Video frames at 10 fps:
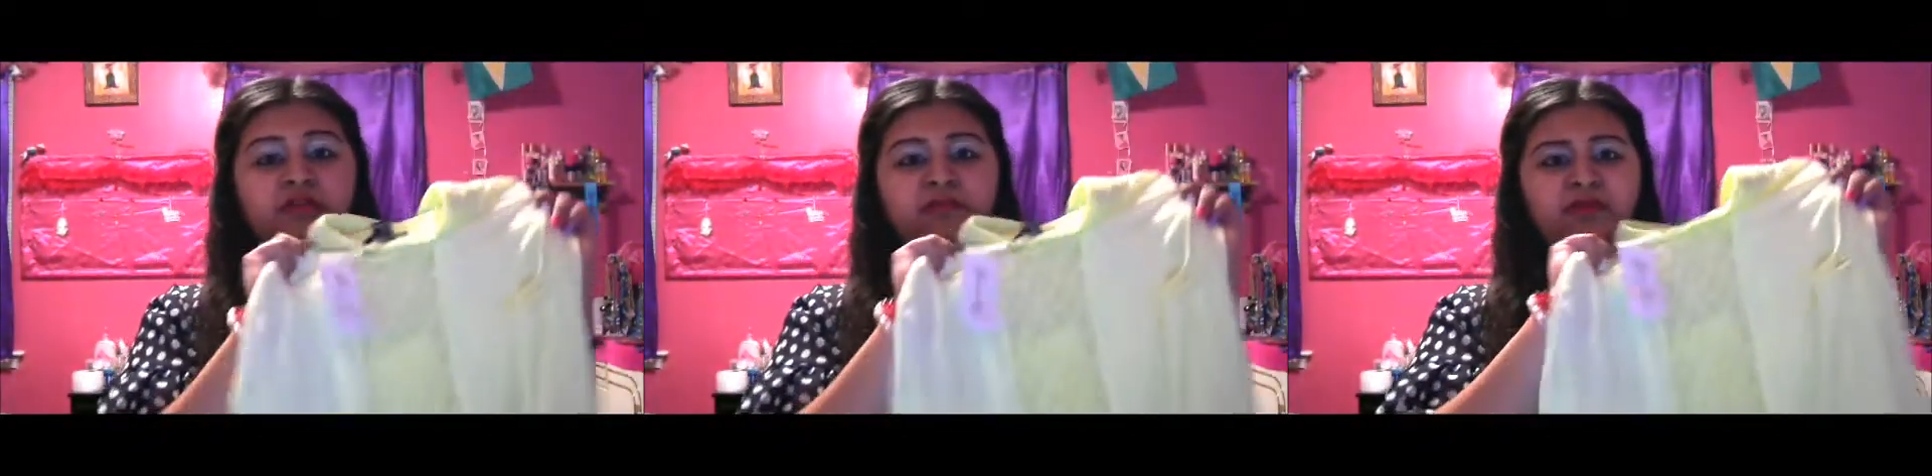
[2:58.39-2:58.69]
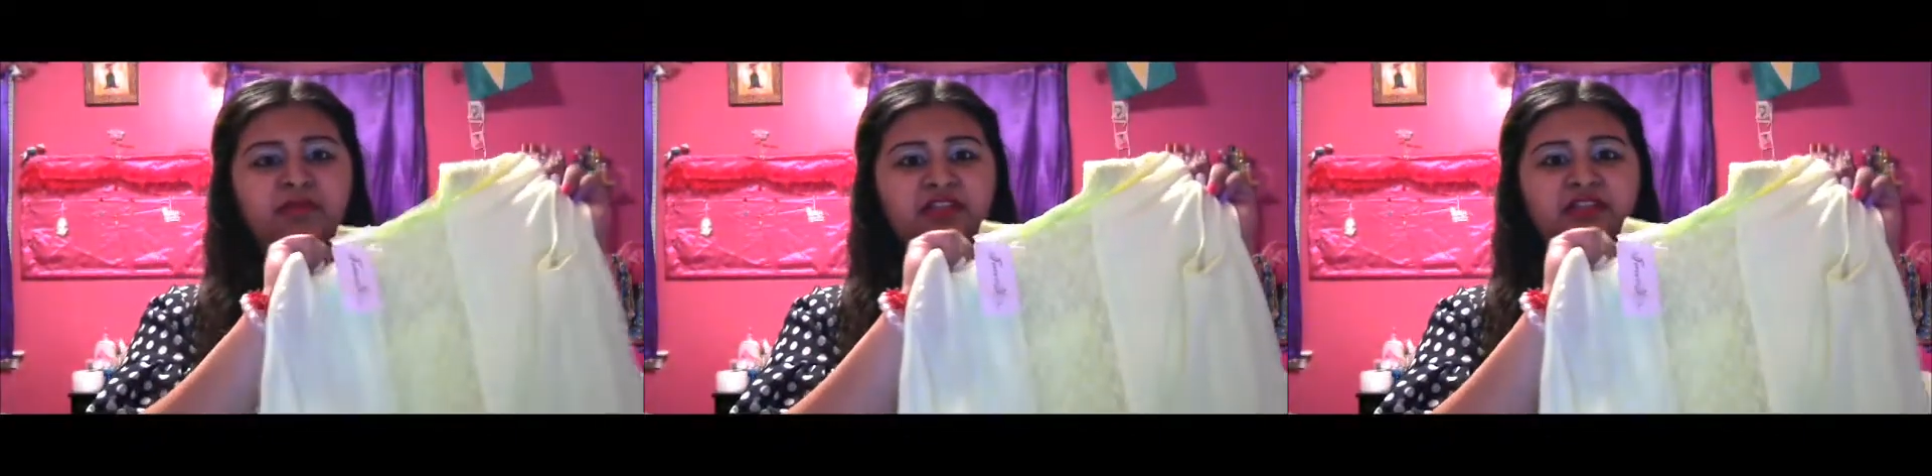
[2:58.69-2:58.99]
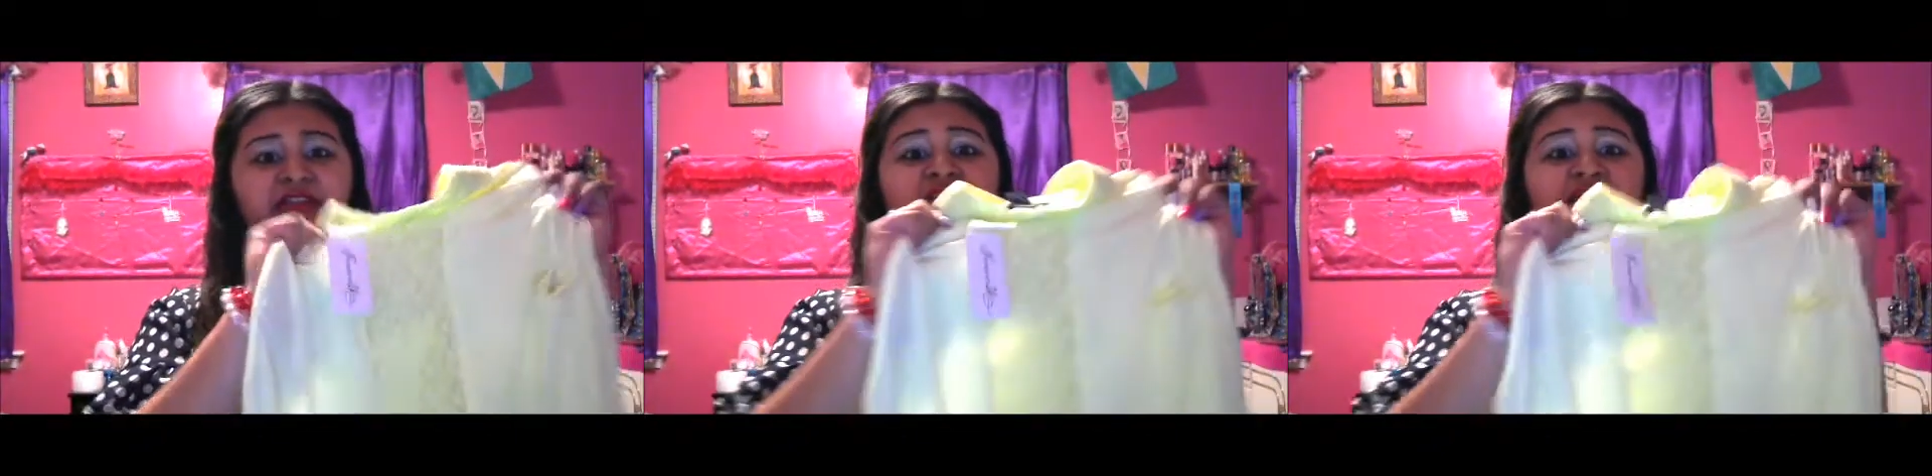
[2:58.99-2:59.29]
but with the
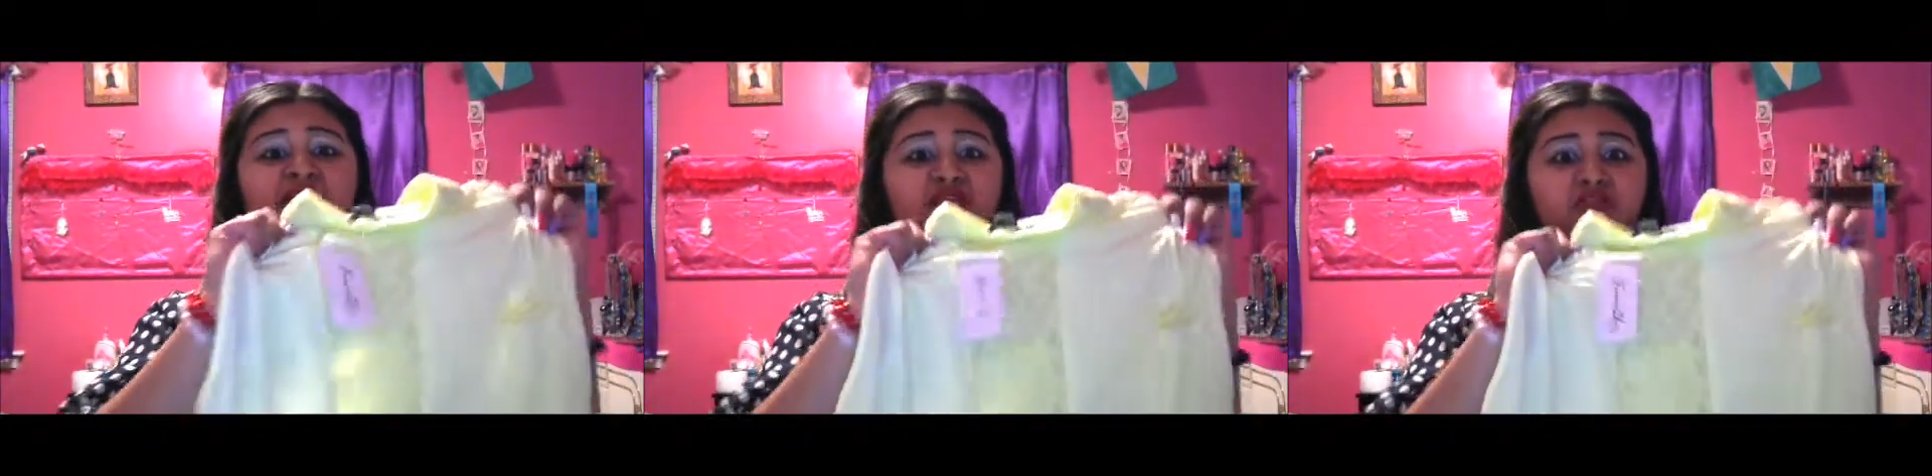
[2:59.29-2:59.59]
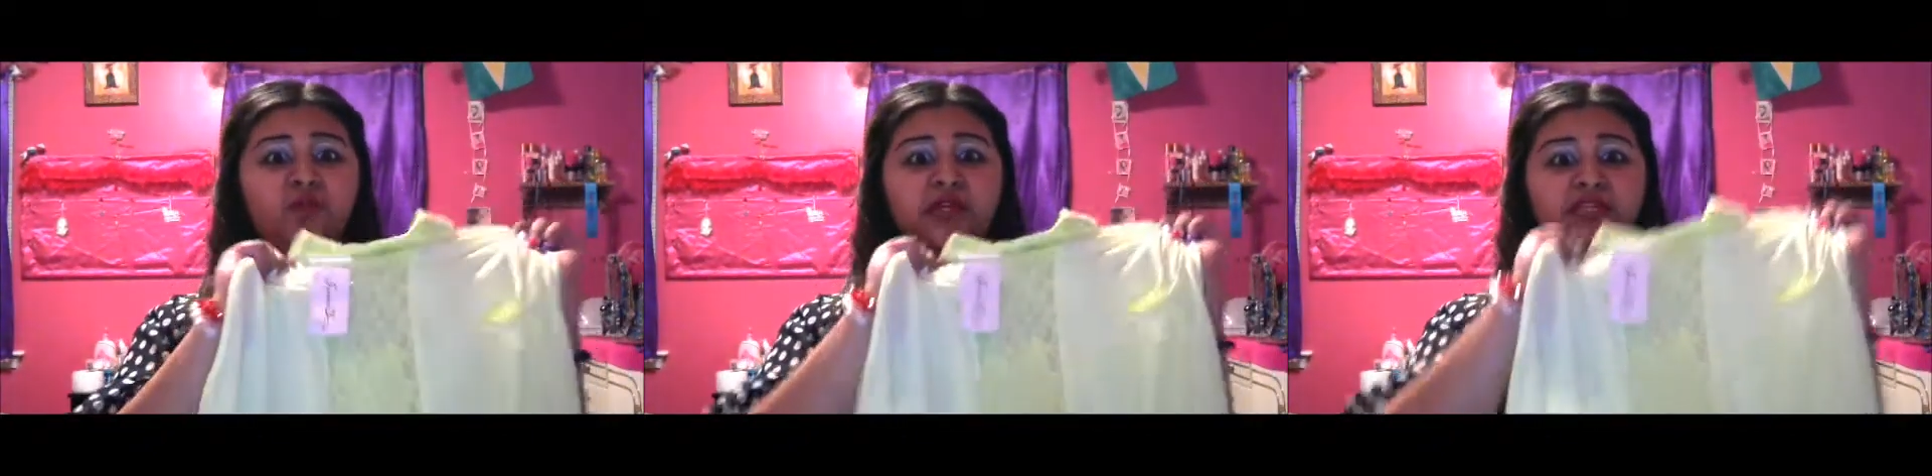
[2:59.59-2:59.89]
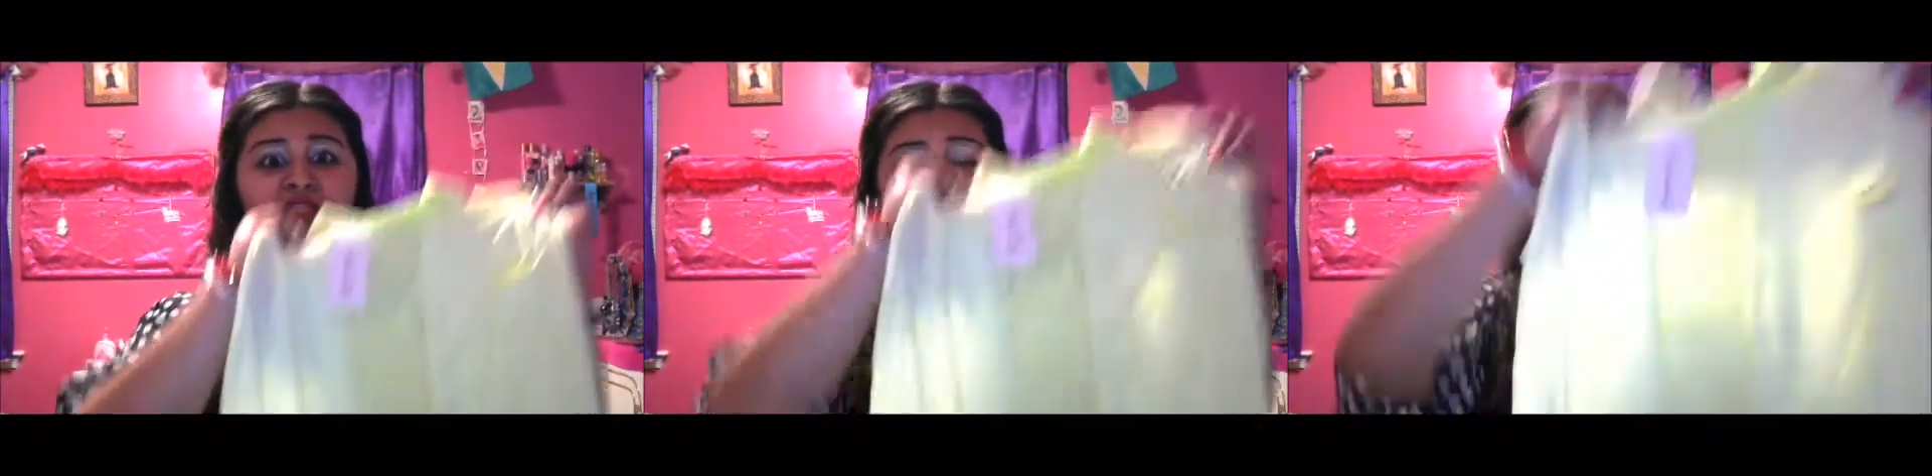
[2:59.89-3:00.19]
lighting, it looks
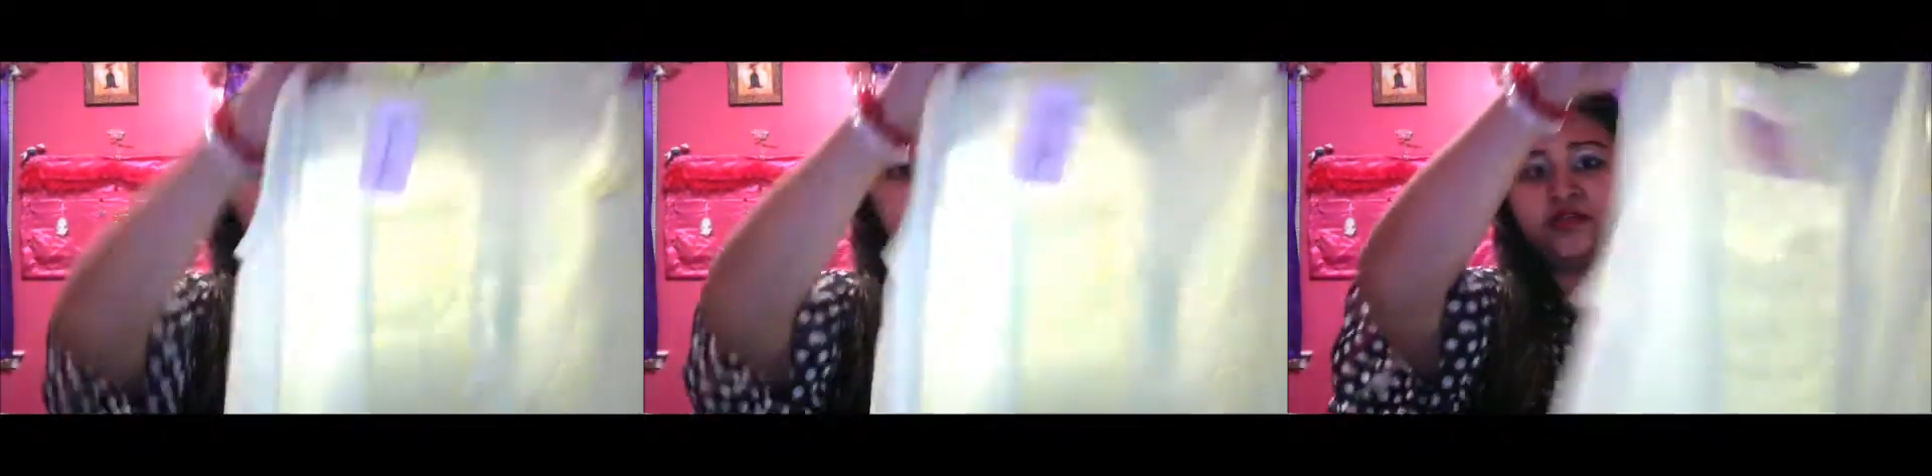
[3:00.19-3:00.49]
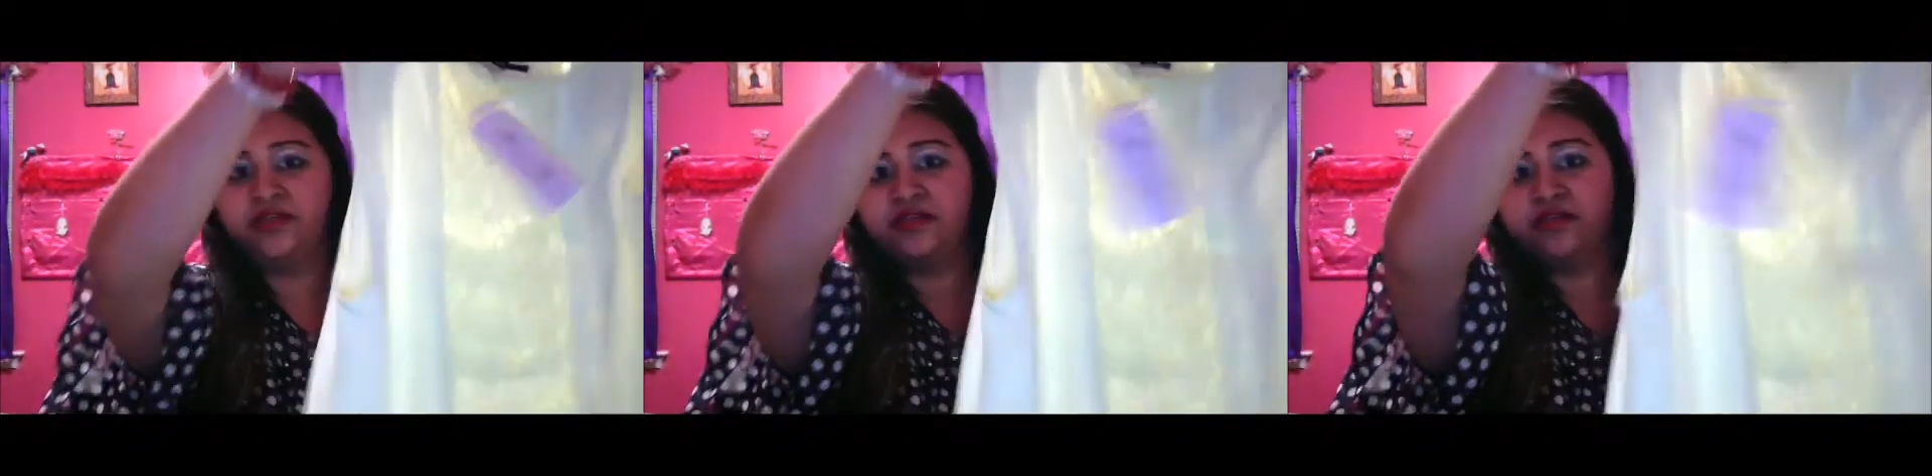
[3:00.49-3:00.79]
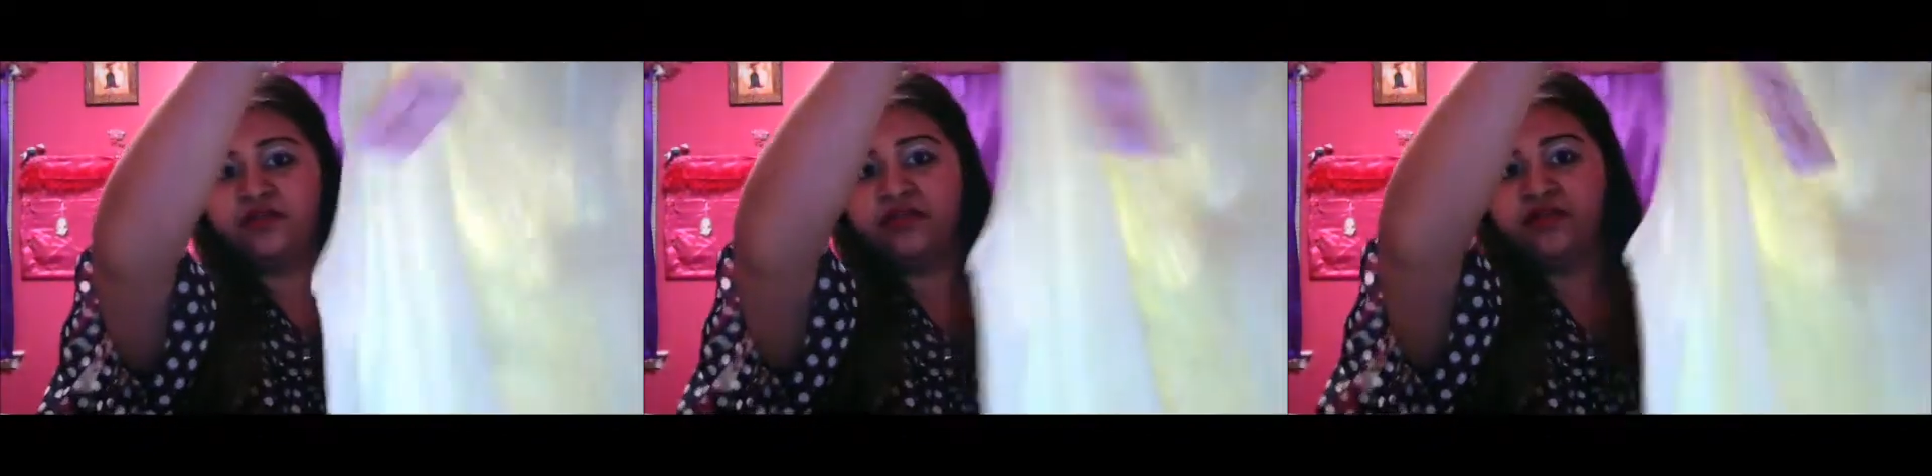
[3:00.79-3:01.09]
white.
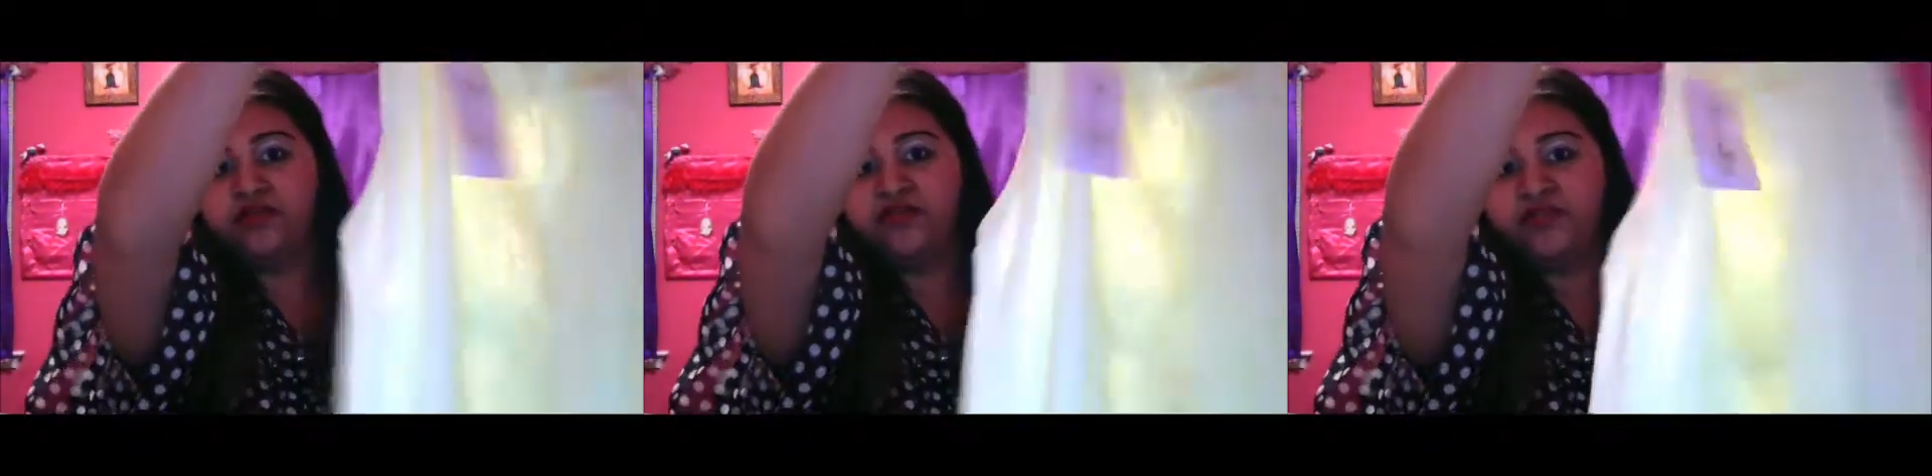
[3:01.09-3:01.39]
I don't know if you